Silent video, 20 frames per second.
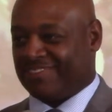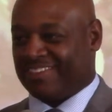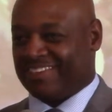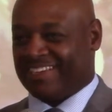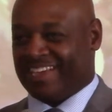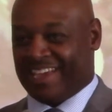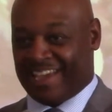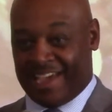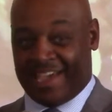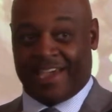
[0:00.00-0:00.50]

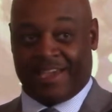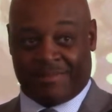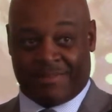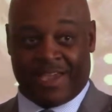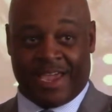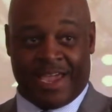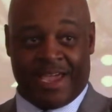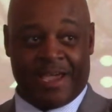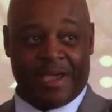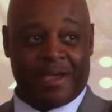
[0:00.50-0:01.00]

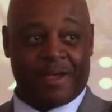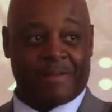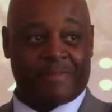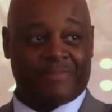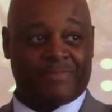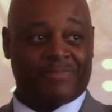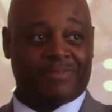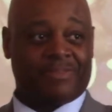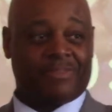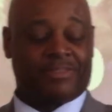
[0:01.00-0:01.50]

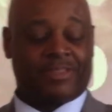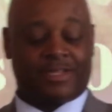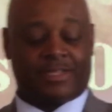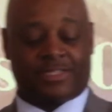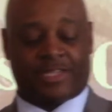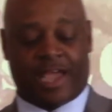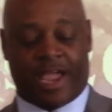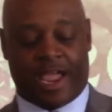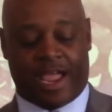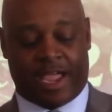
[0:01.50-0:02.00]
Amen. The
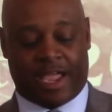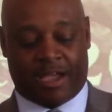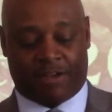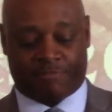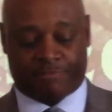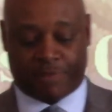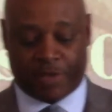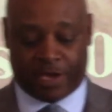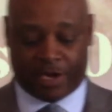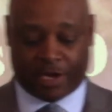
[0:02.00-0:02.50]
day
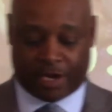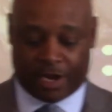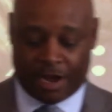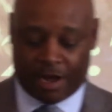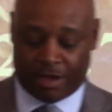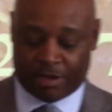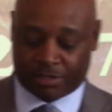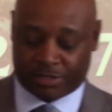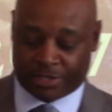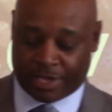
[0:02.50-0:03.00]
of
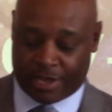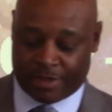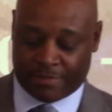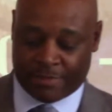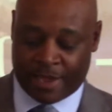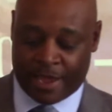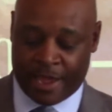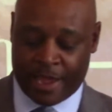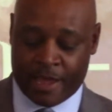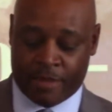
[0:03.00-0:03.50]
Pentecost,
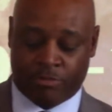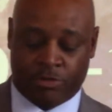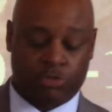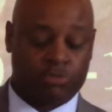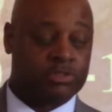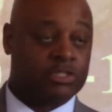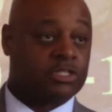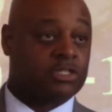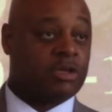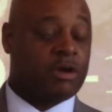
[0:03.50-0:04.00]
amen,
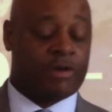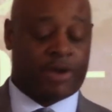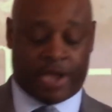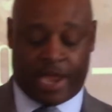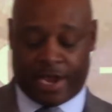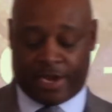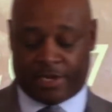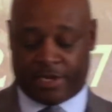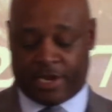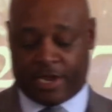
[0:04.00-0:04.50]
which was
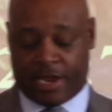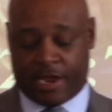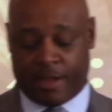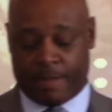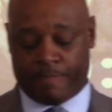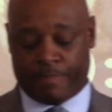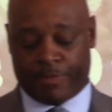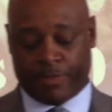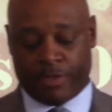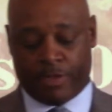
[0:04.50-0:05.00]
30
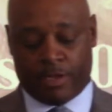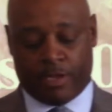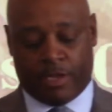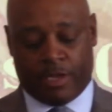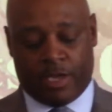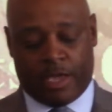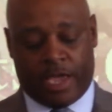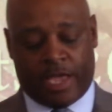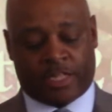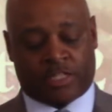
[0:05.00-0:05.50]
AD.
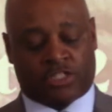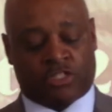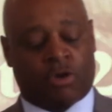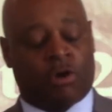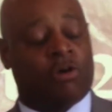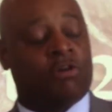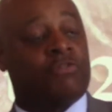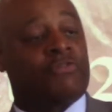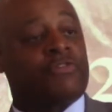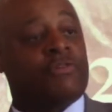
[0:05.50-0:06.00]
And
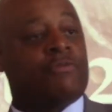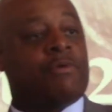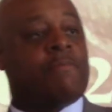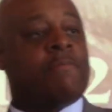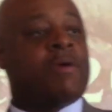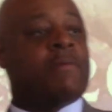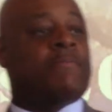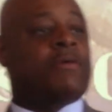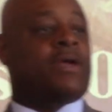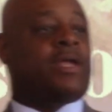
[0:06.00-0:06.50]
so if you
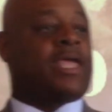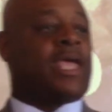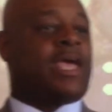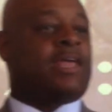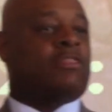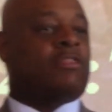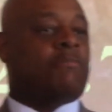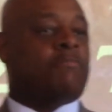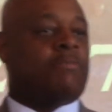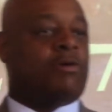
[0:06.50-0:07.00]
remember
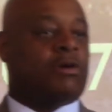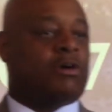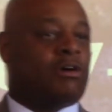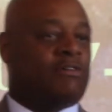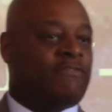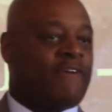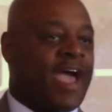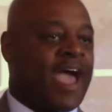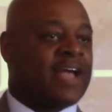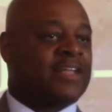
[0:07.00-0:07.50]
again, the book
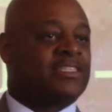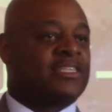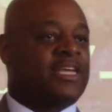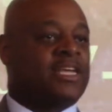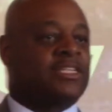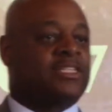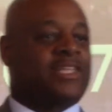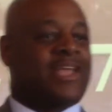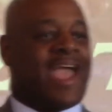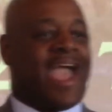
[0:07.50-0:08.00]
of Acts
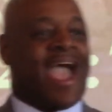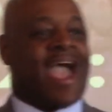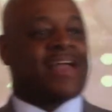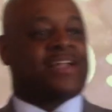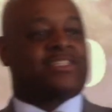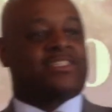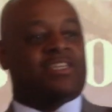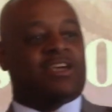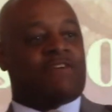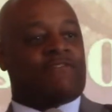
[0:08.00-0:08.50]
is the
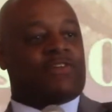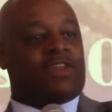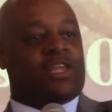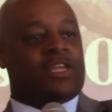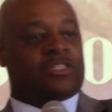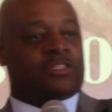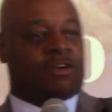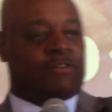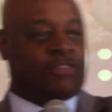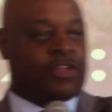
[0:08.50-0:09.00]

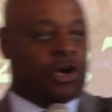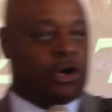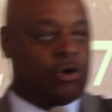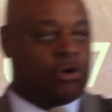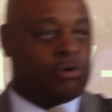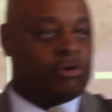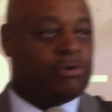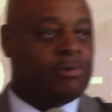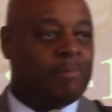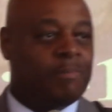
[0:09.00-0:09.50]
activities of the
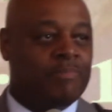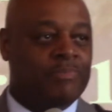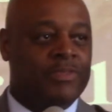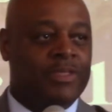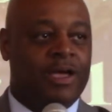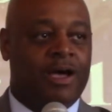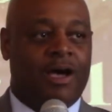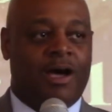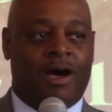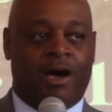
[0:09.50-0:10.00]

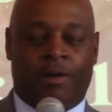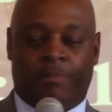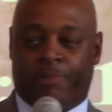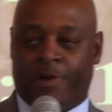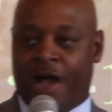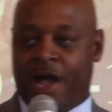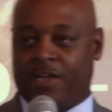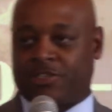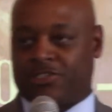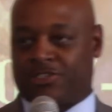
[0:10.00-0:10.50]
who?
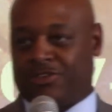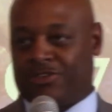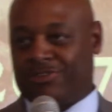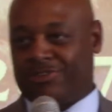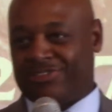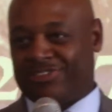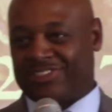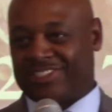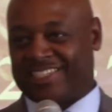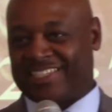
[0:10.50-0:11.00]

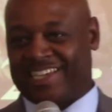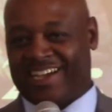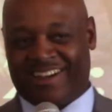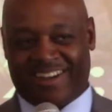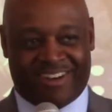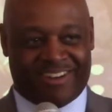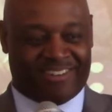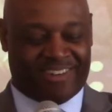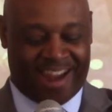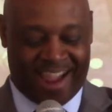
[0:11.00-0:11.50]
Apostles.
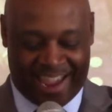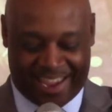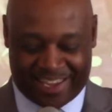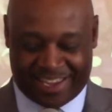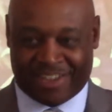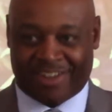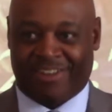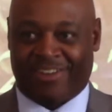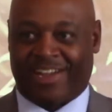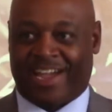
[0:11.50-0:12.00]
All right,
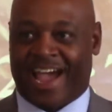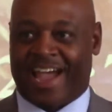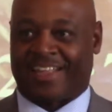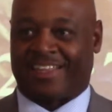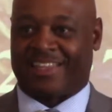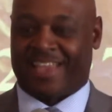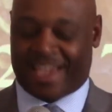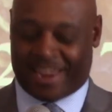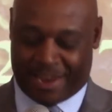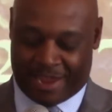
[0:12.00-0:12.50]
y'all
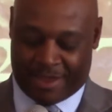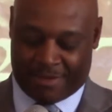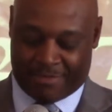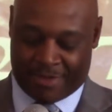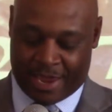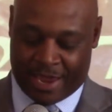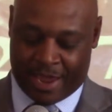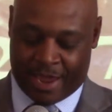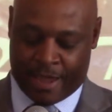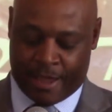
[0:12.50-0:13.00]
got that,
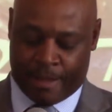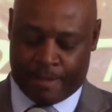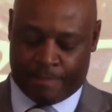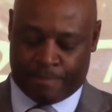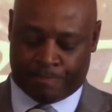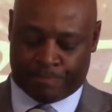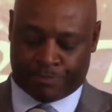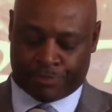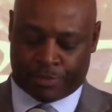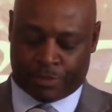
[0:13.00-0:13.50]

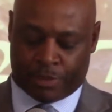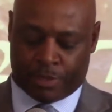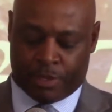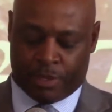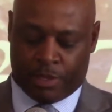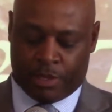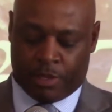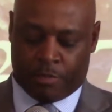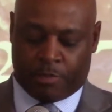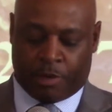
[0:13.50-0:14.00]
amen.
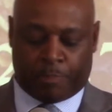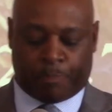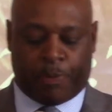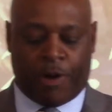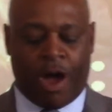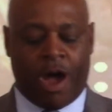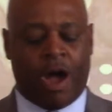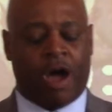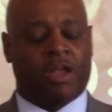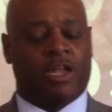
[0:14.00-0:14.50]
But
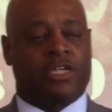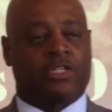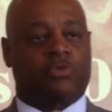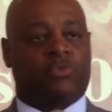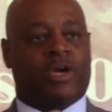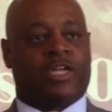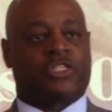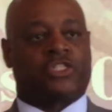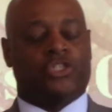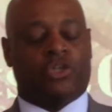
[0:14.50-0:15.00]
Paul is
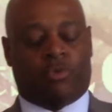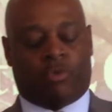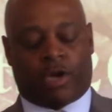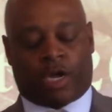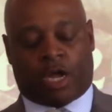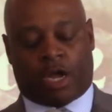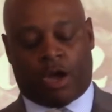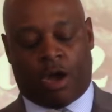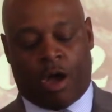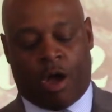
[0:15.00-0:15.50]
what you
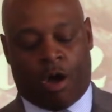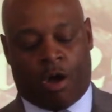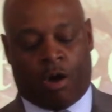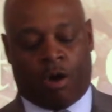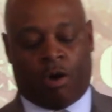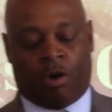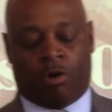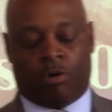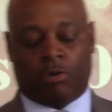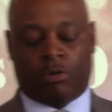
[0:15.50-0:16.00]
would
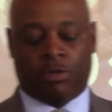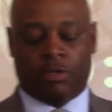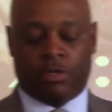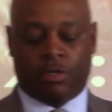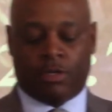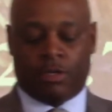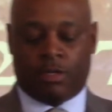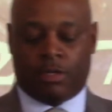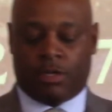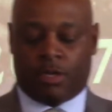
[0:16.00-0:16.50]
call
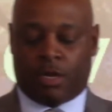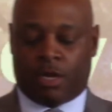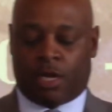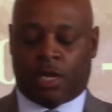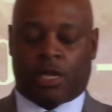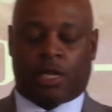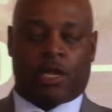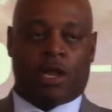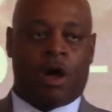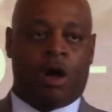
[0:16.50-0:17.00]

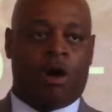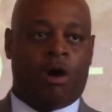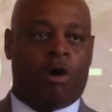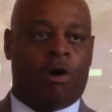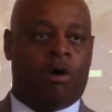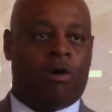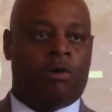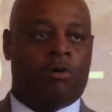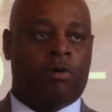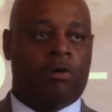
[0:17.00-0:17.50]
a
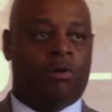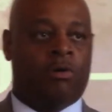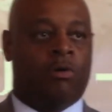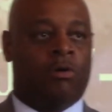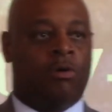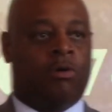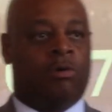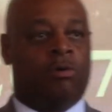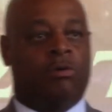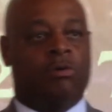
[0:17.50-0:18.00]

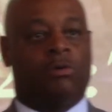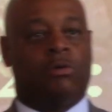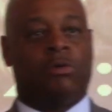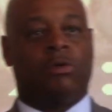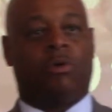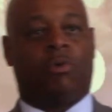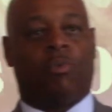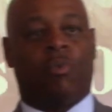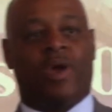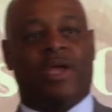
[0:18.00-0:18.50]

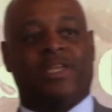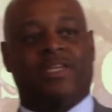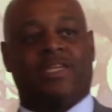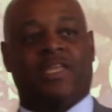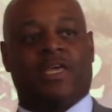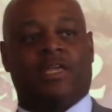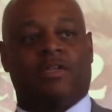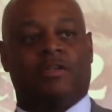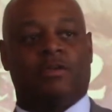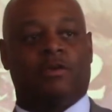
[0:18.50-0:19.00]

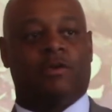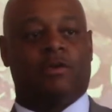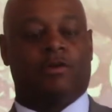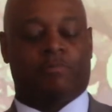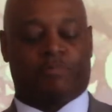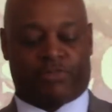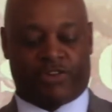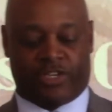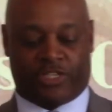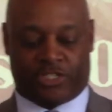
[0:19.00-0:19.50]
long-winded
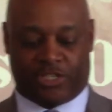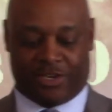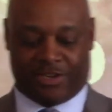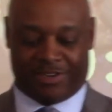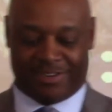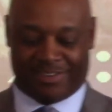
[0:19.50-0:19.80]
preacher.